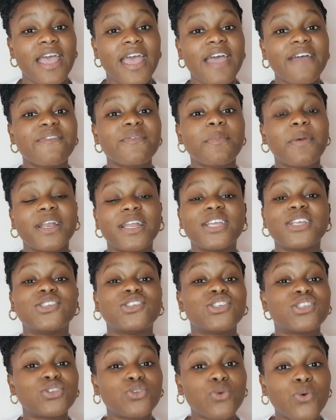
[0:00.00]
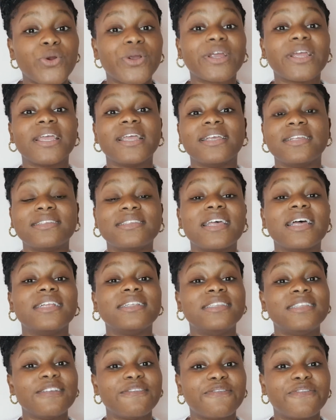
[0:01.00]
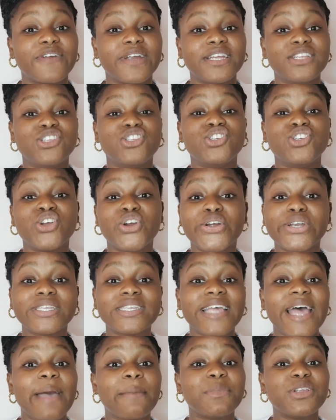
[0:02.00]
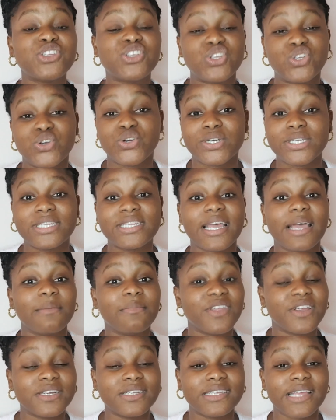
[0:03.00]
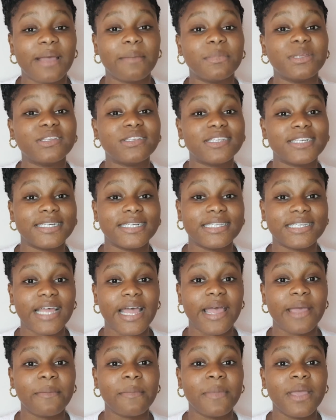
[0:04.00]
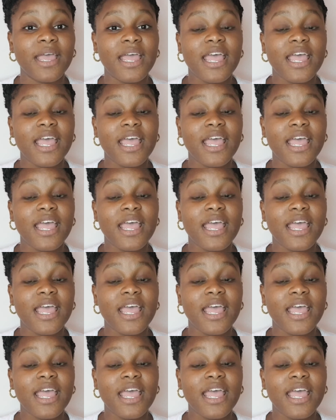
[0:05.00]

Everybody's story is different. Your time is your time, their time is their time.